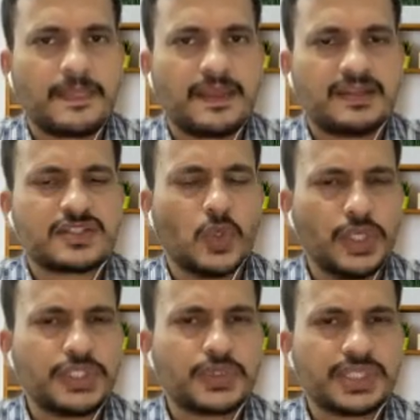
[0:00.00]
It's
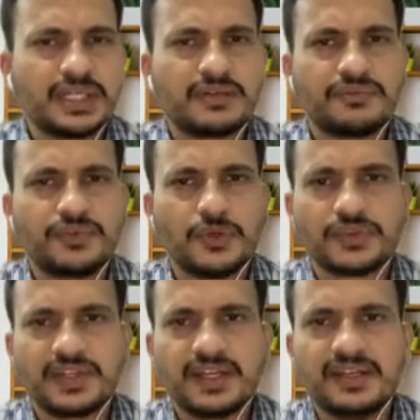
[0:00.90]
going to take few
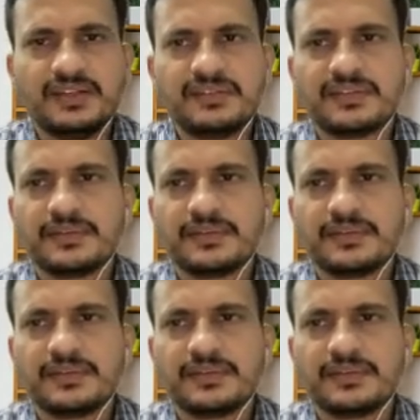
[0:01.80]
seconds.